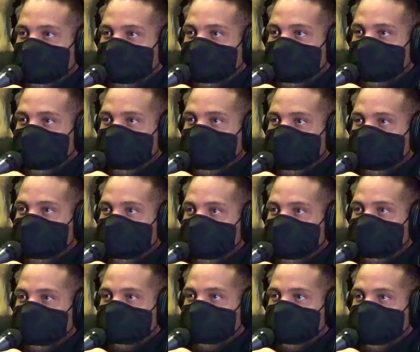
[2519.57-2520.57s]

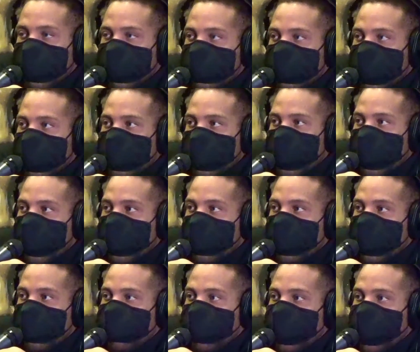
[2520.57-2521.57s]
things like that. I'm
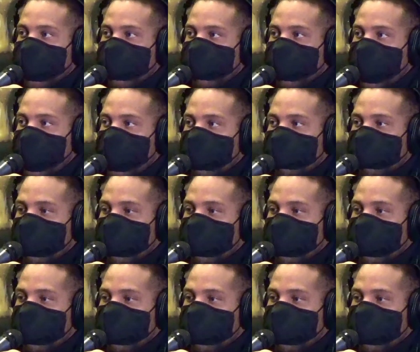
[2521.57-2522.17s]
not ever.